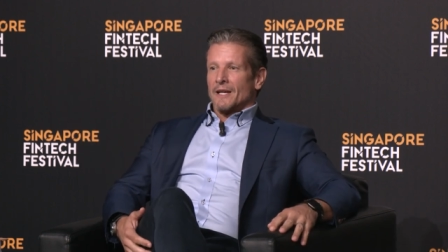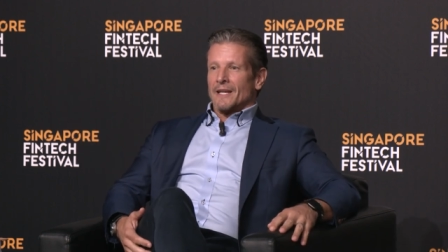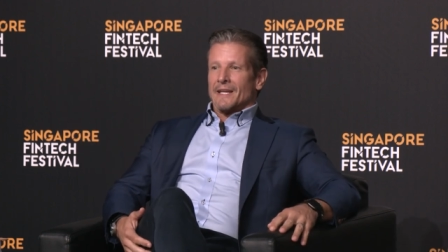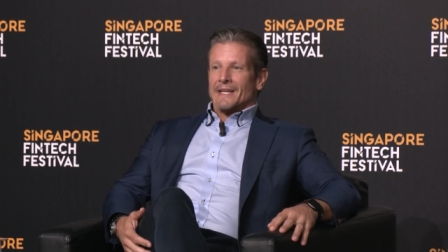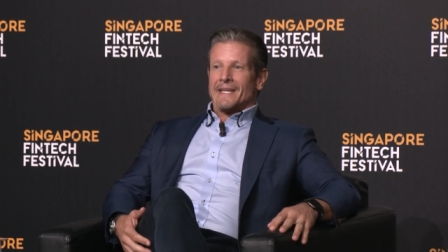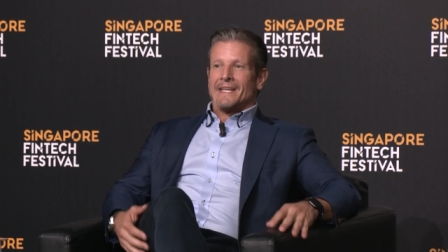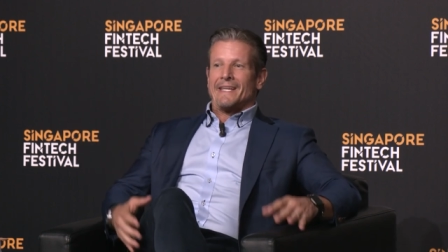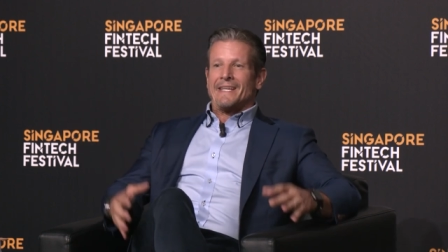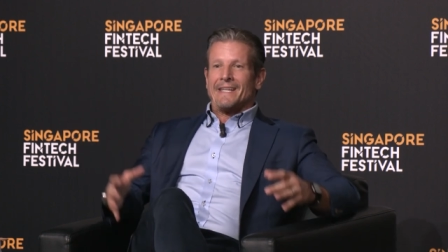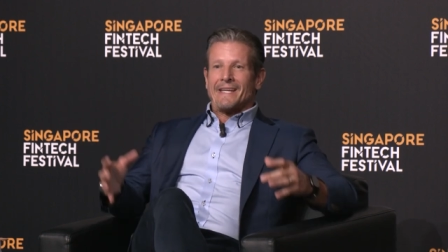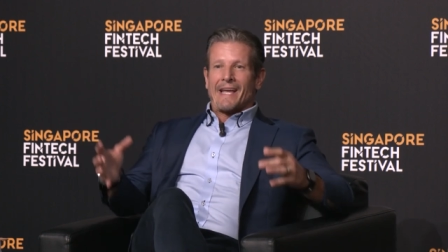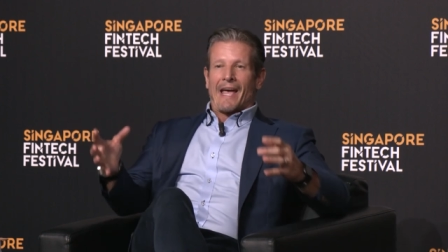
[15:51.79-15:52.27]

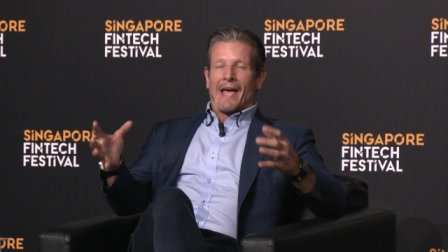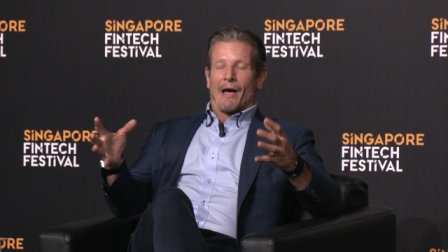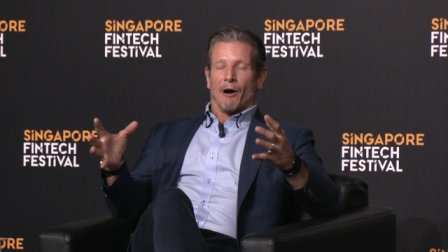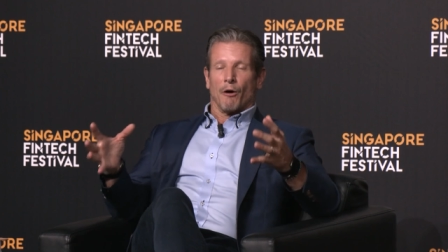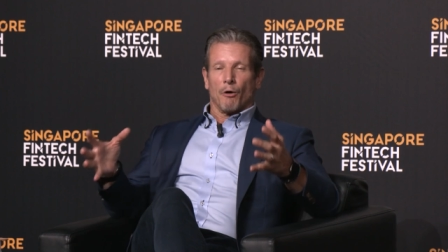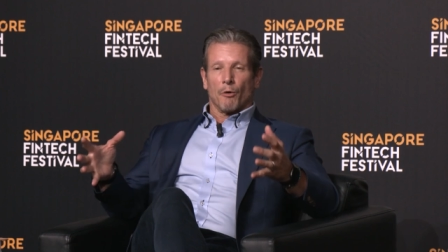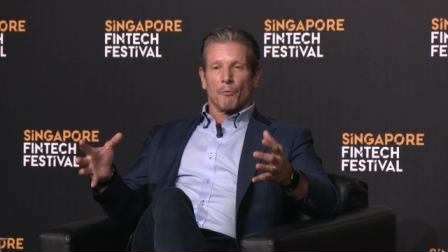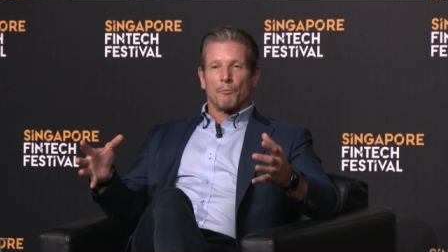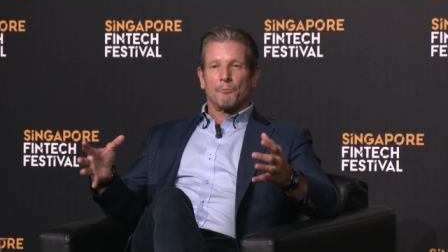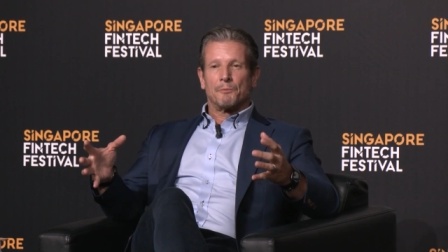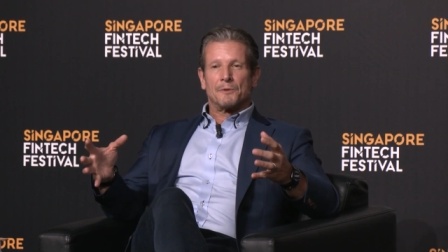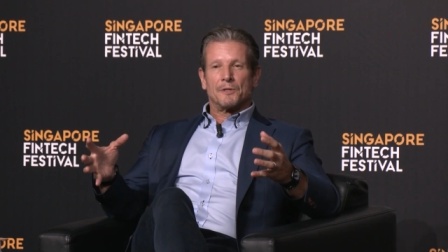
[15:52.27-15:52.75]
he
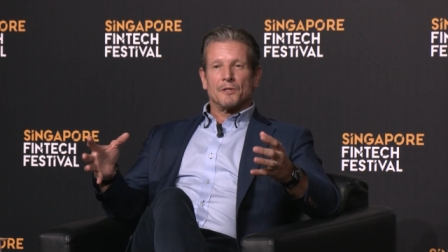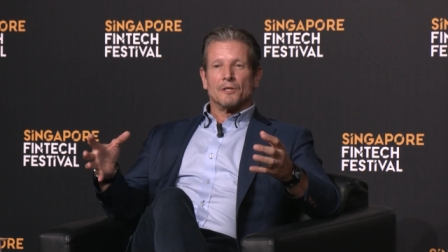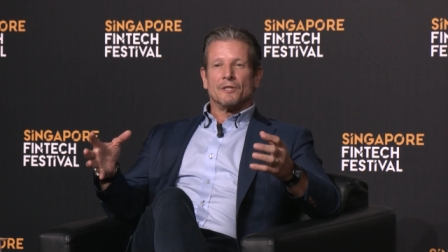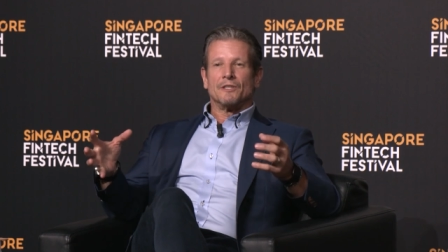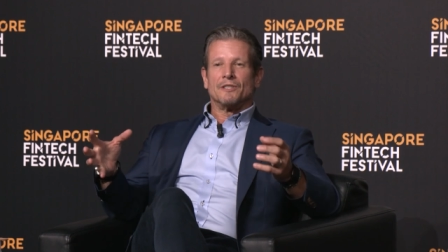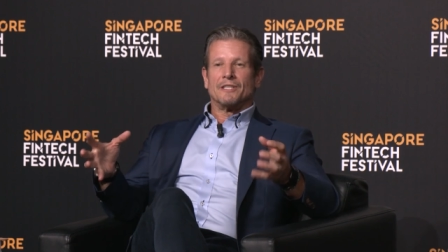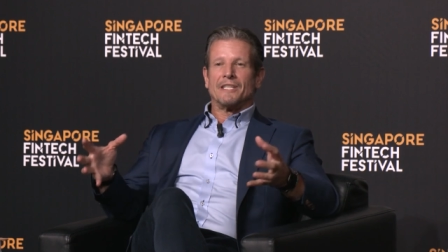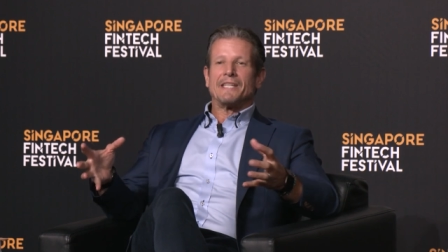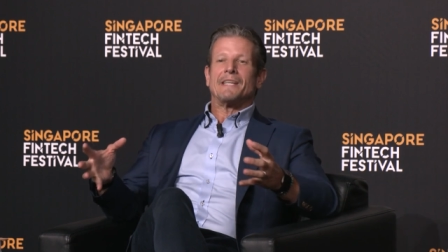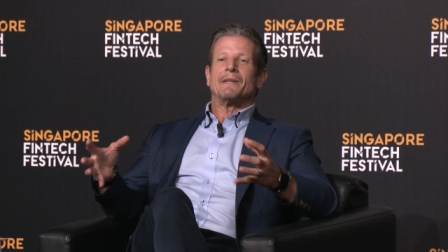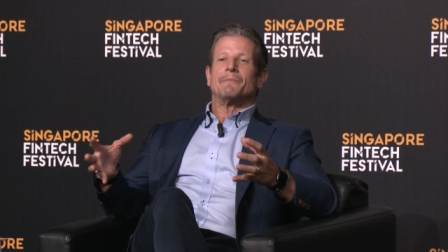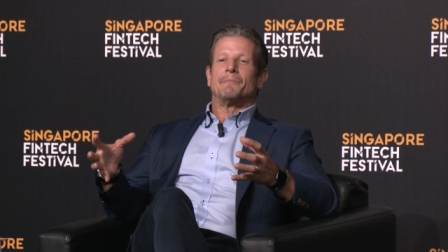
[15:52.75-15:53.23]
helped
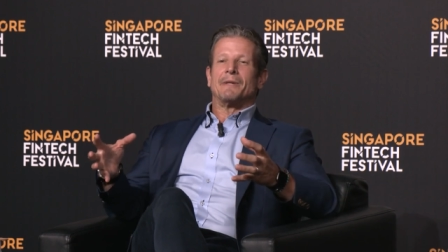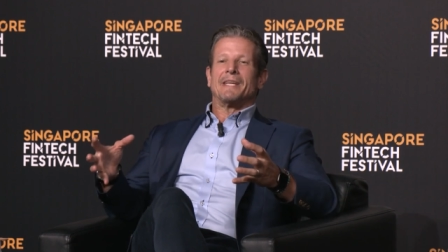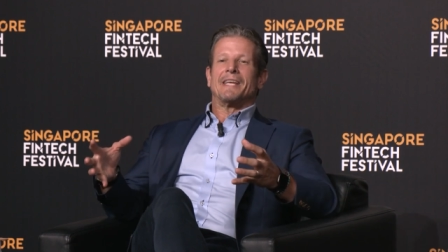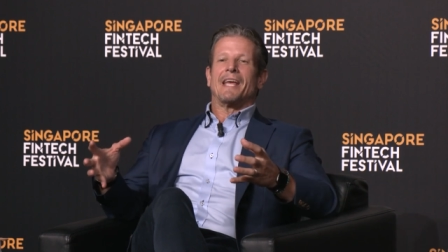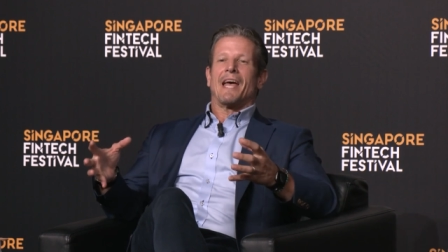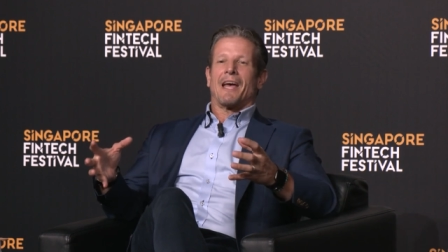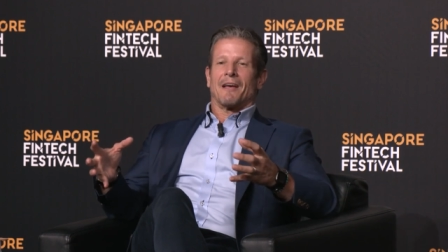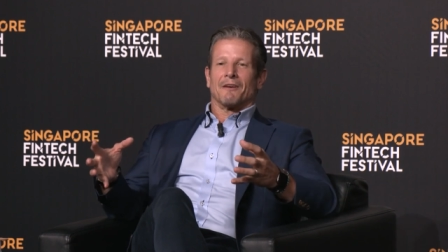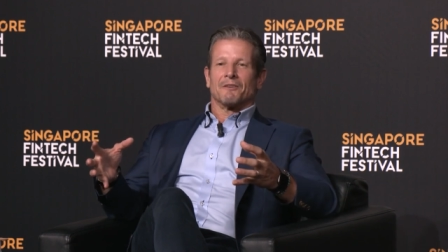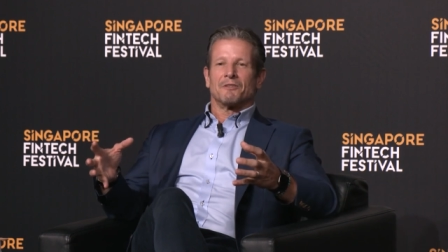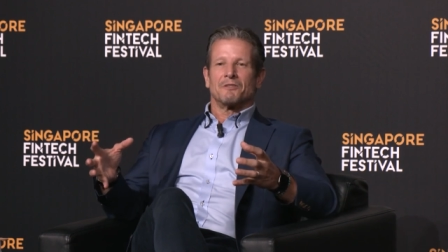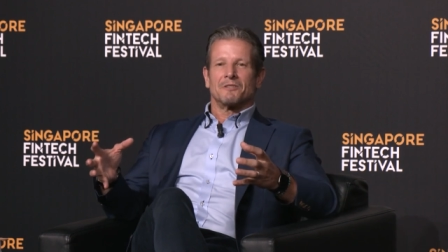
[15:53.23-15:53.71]

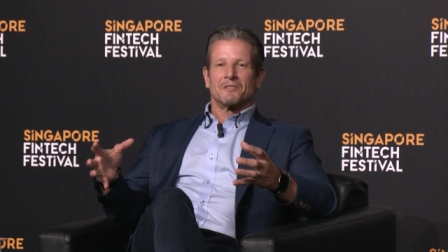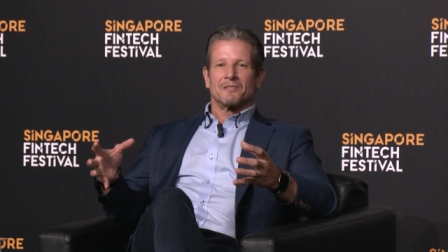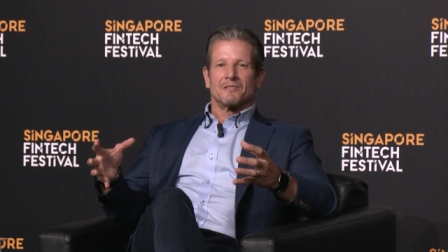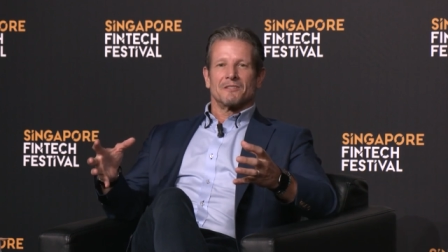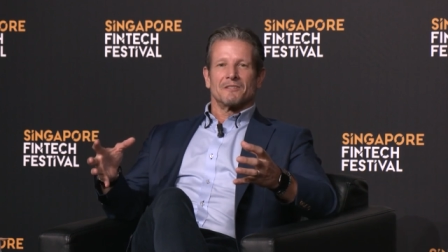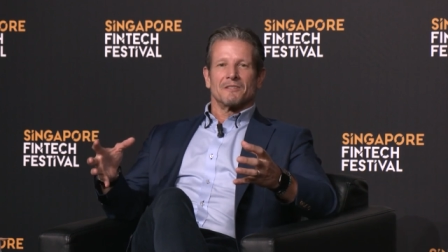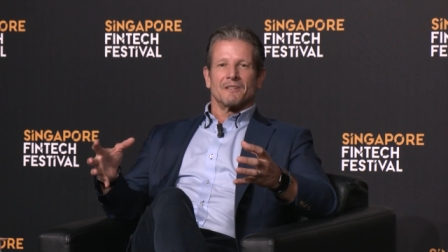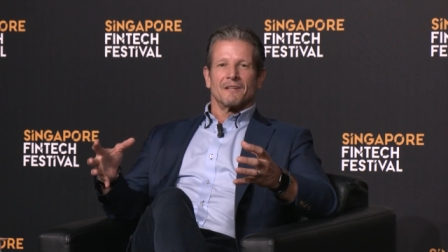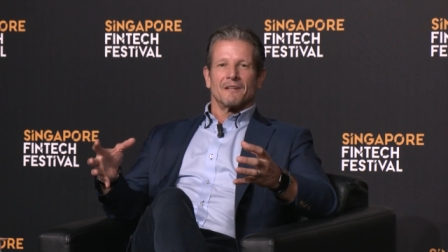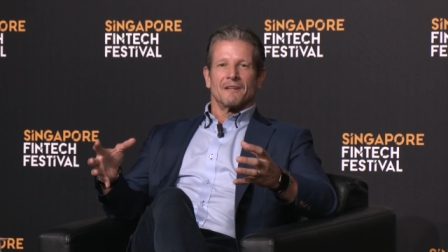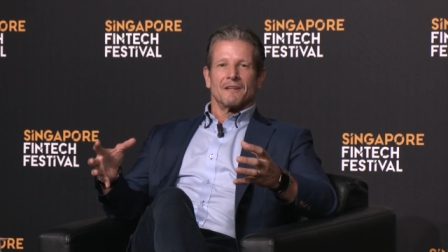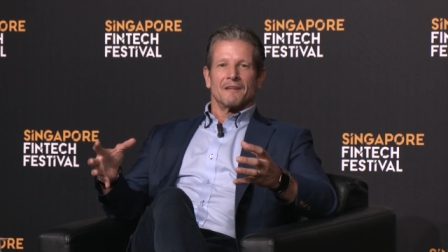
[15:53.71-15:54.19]
DBS